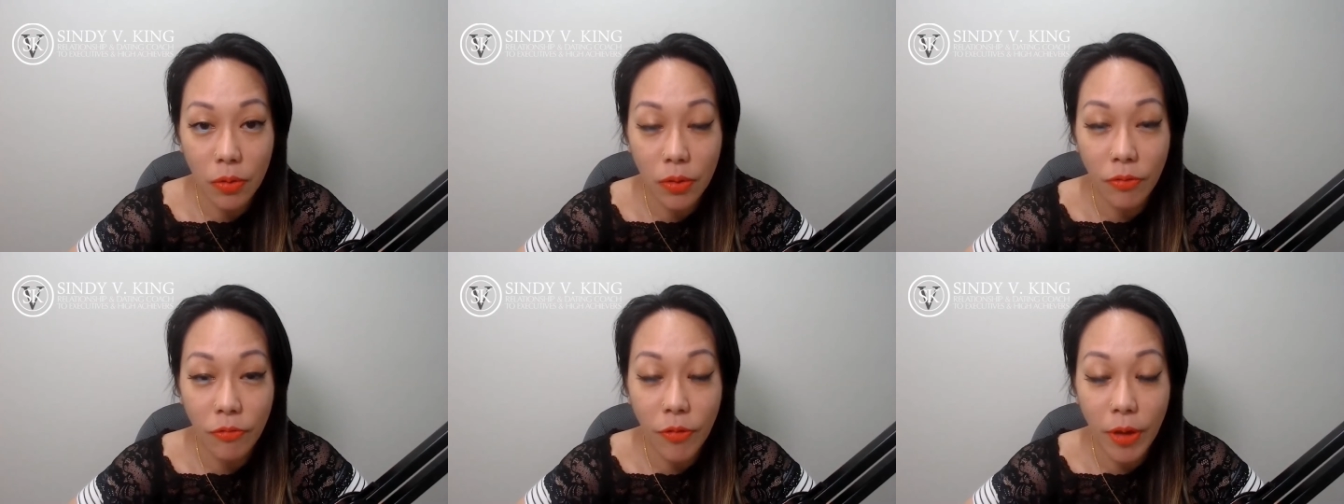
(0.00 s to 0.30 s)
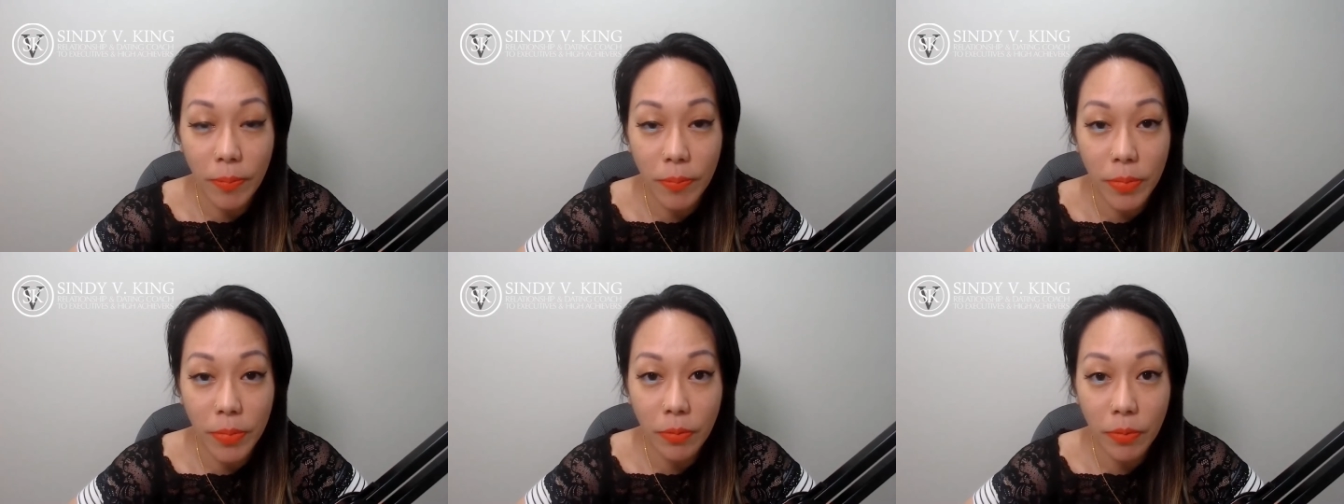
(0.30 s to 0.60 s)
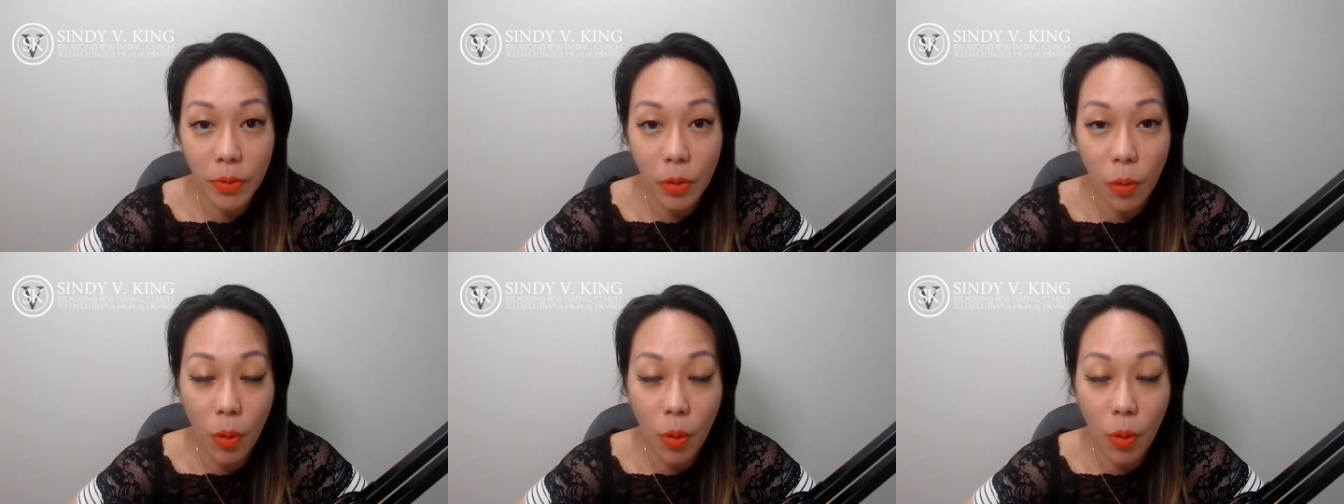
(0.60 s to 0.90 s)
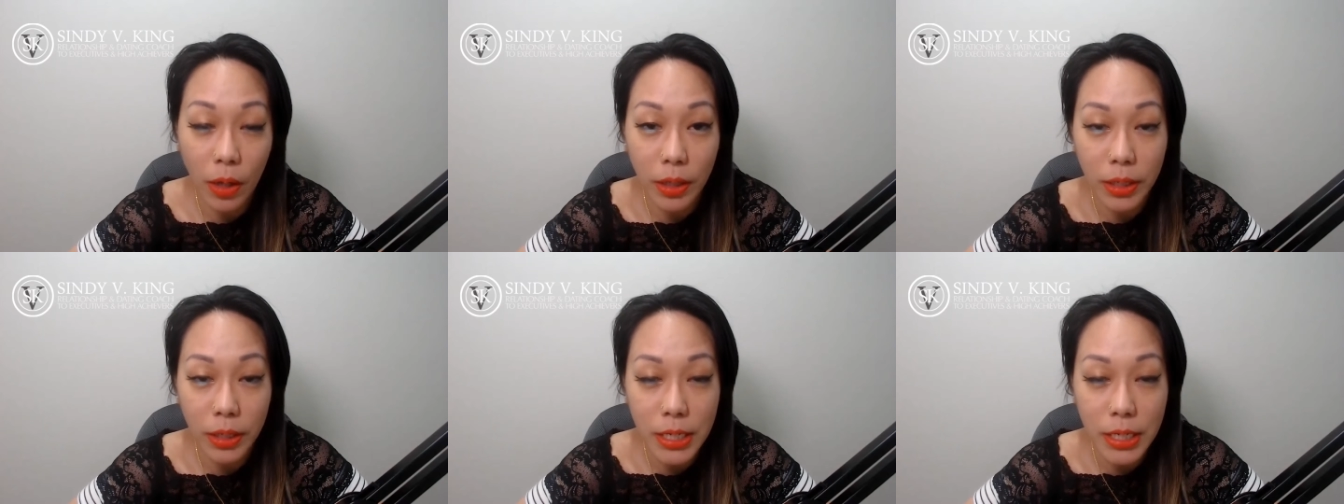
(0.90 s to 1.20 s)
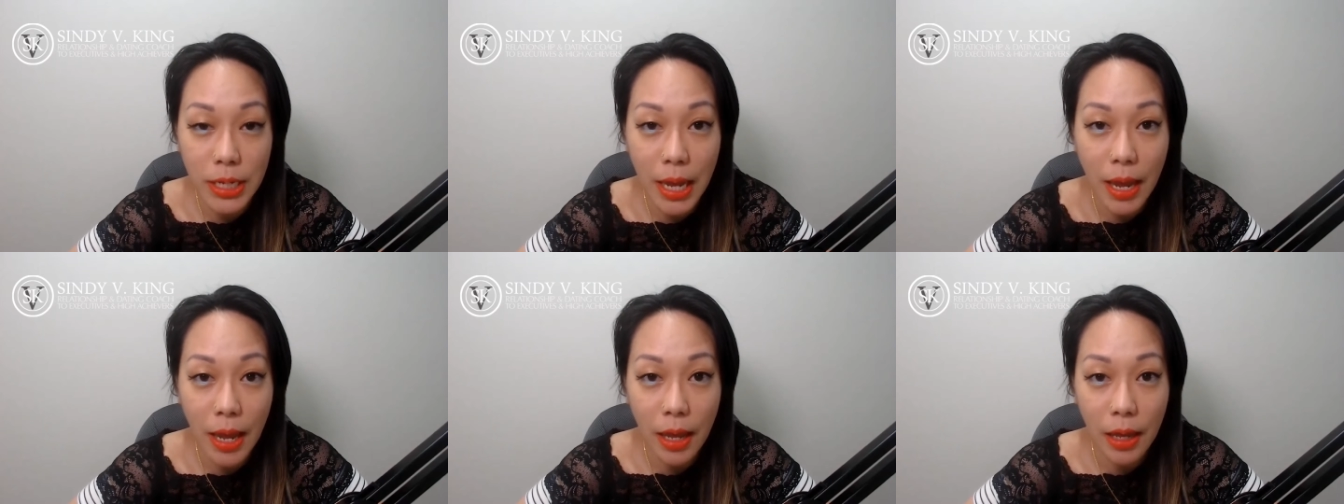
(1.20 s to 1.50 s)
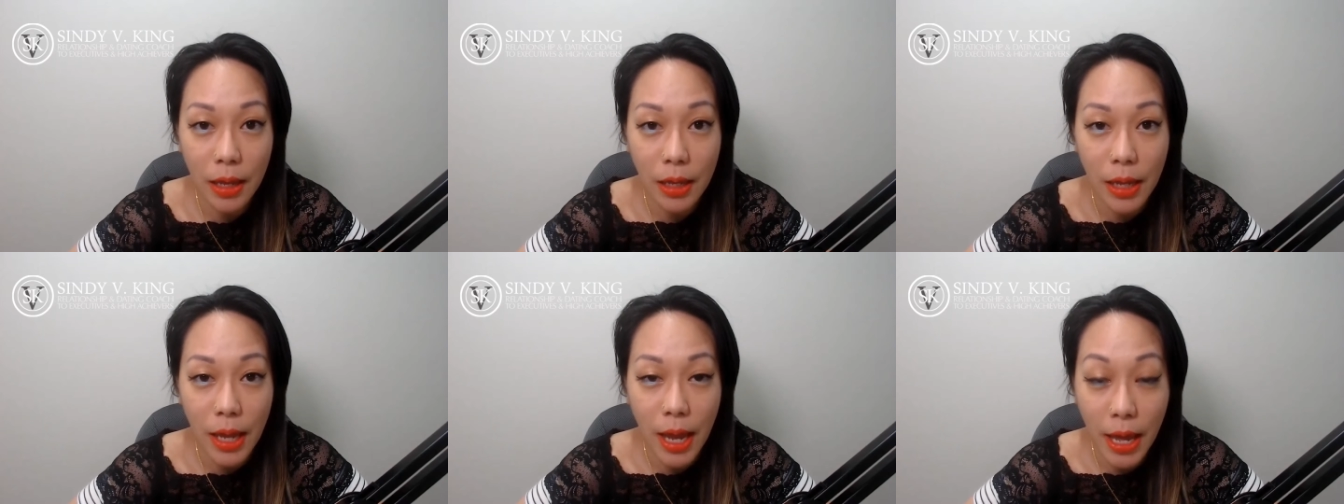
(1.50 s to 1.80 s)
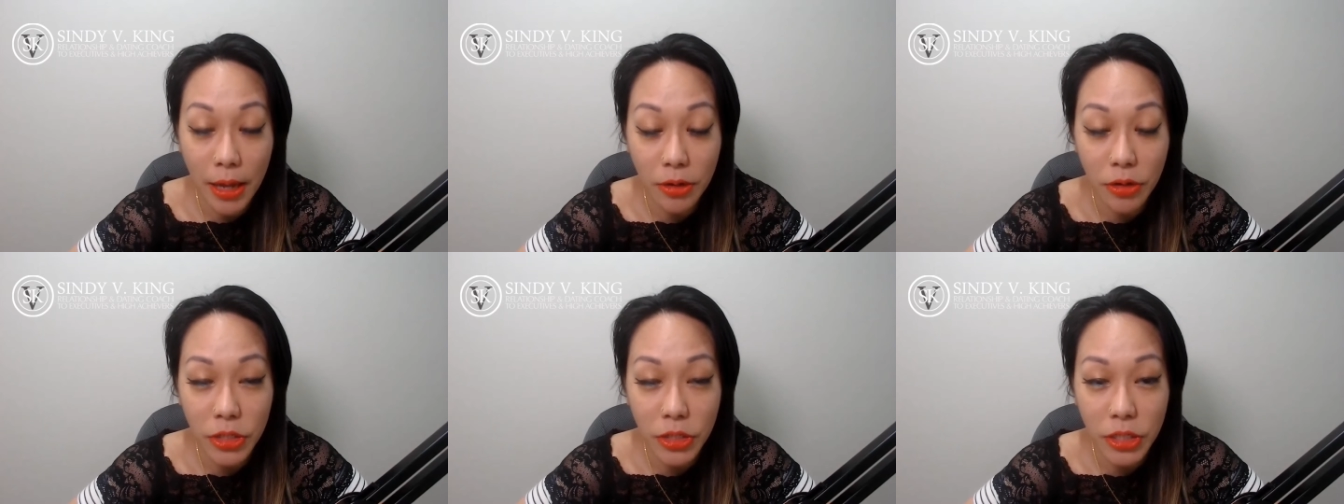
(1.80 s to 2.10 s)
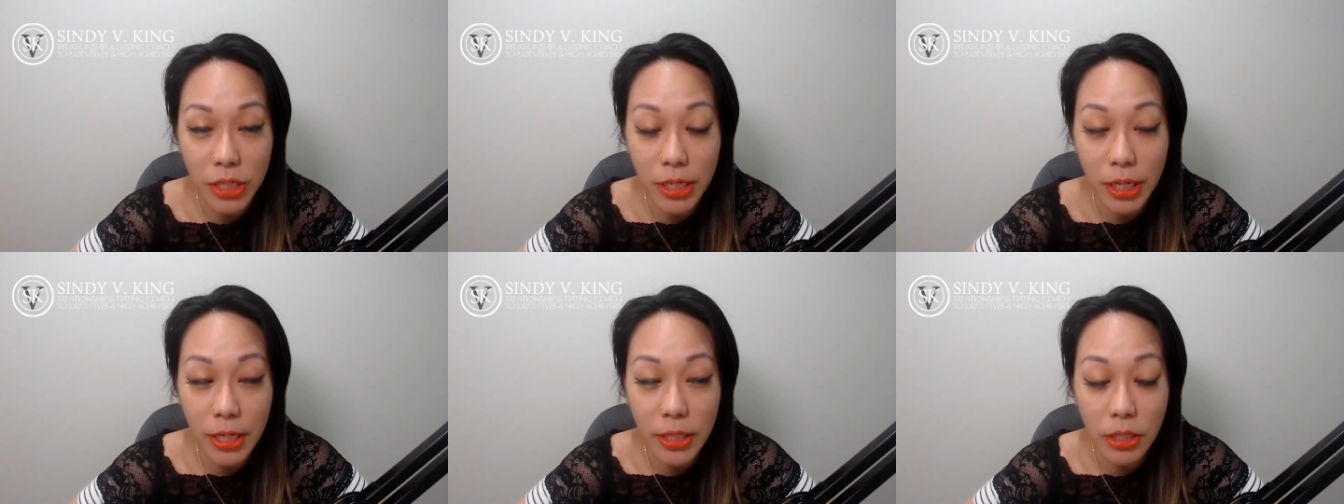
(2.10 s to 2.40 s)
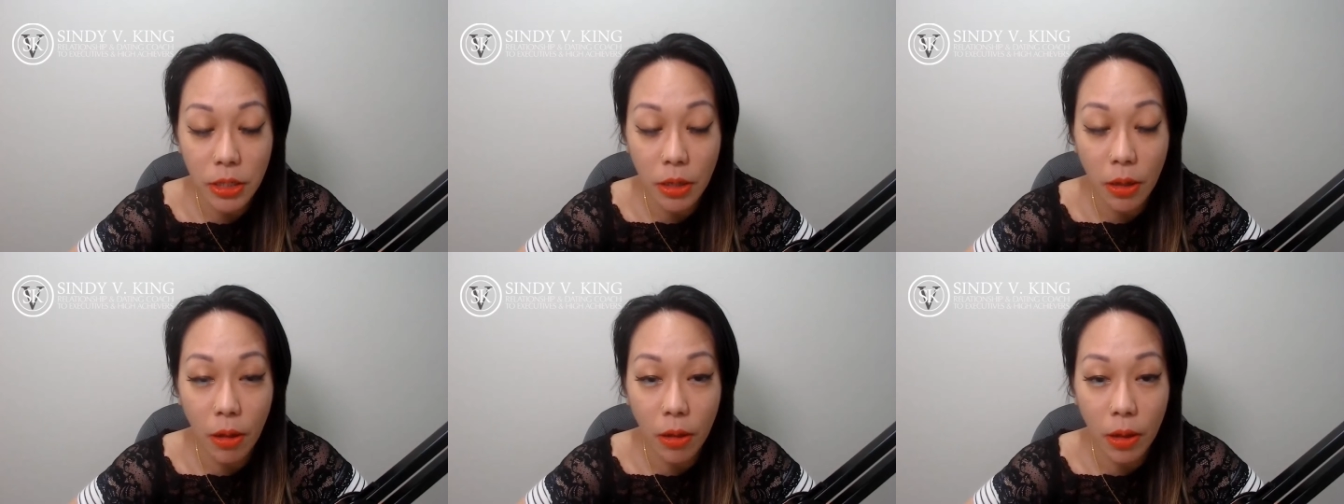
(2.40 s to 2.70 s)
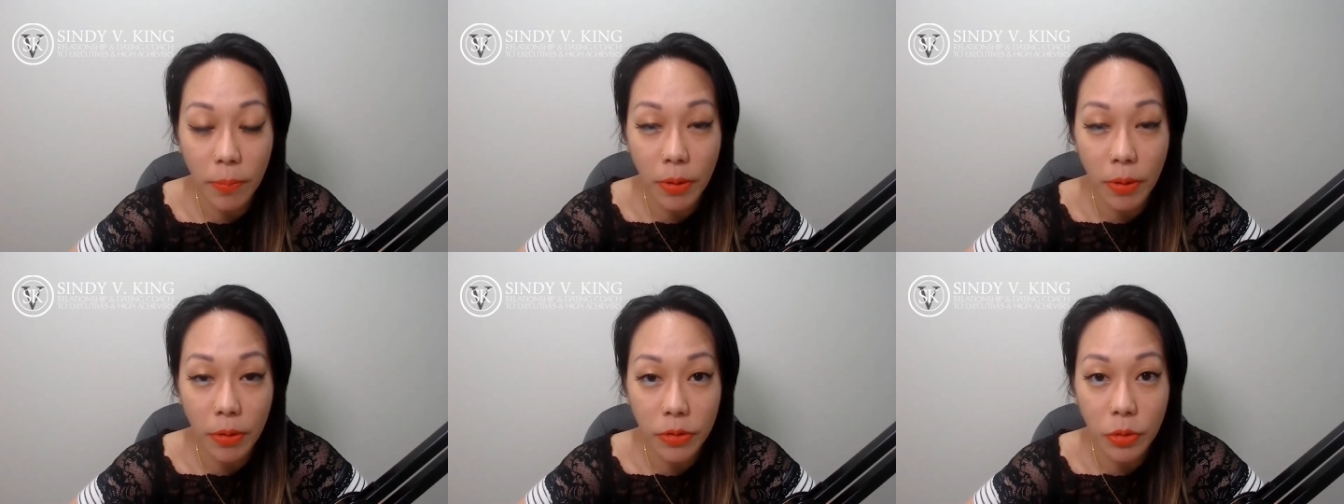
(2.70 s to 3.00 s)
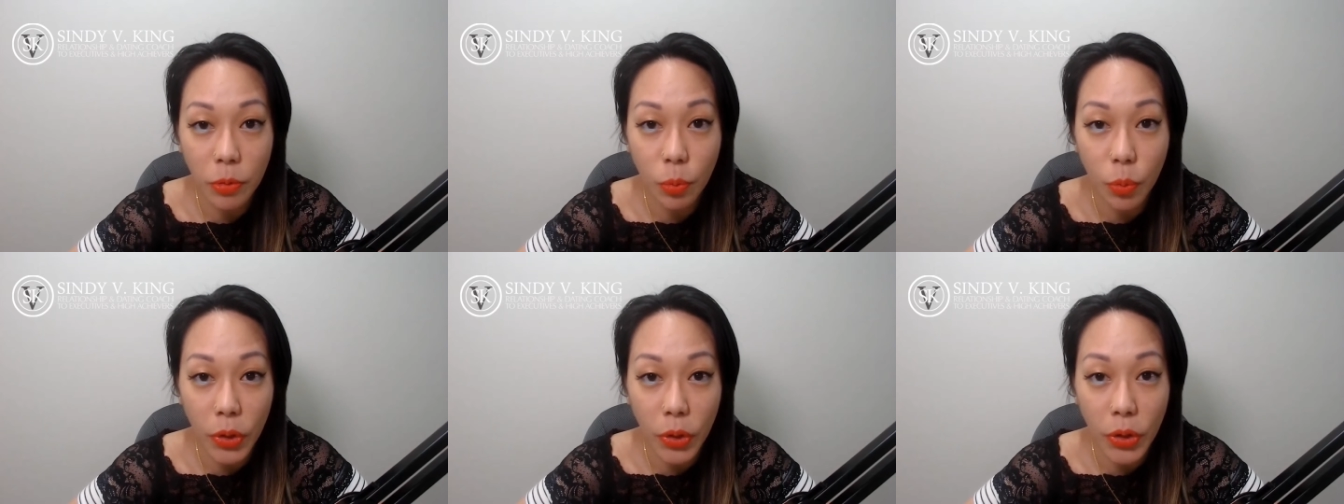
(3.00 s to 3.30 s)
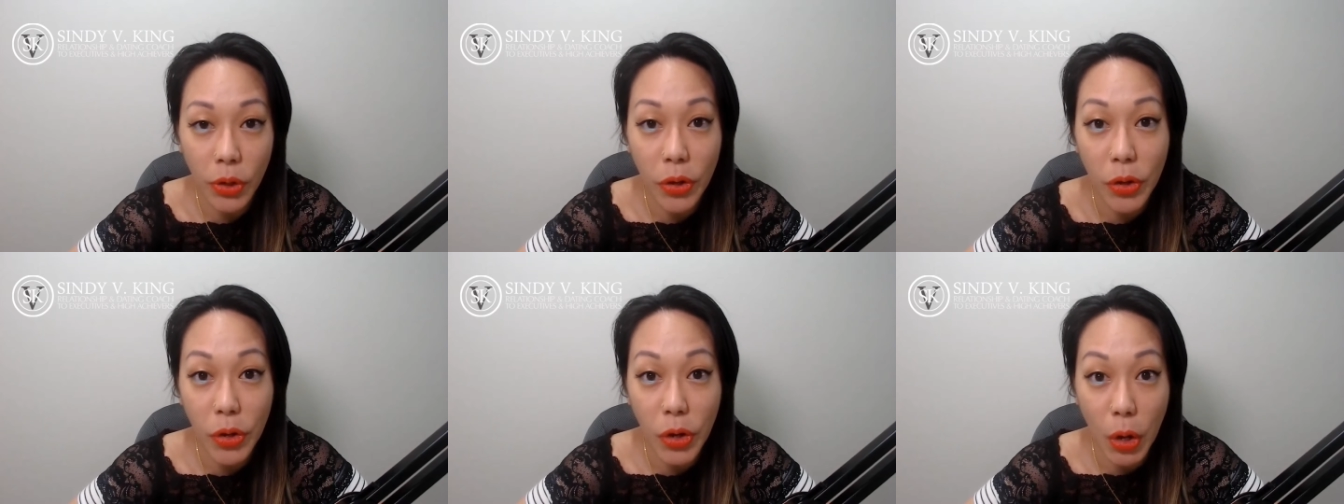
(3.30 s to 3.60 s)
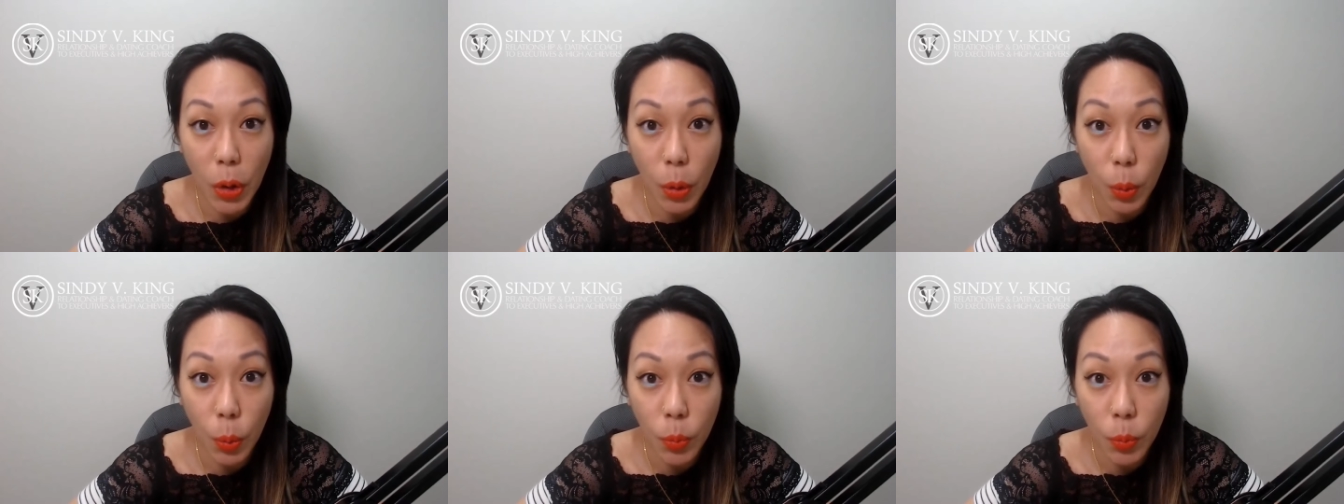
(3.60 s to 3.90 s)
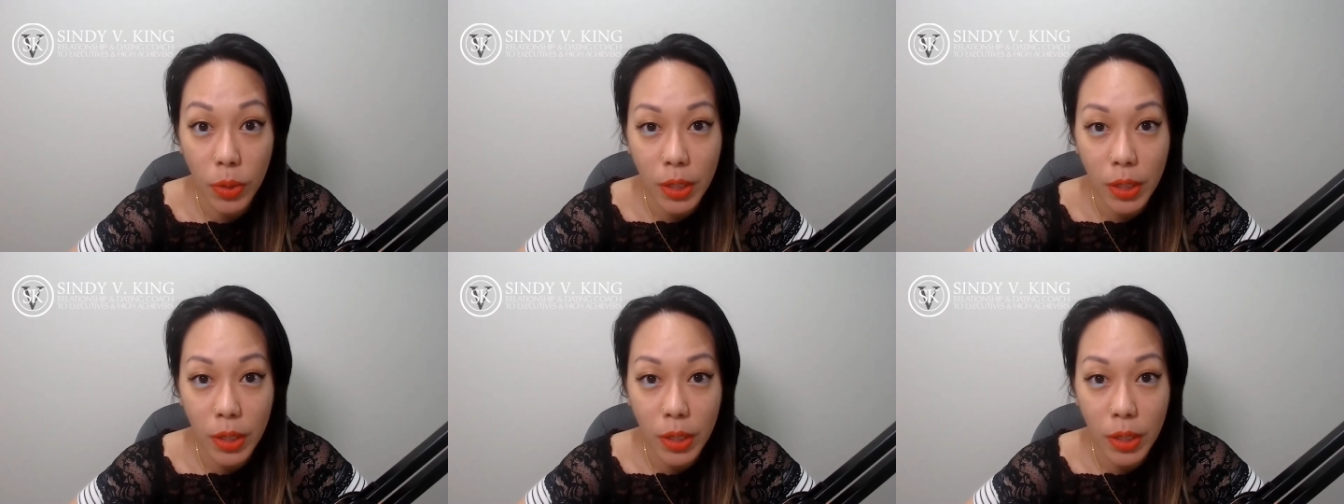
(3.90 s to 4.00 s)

The feminine quality energy is all about the word no.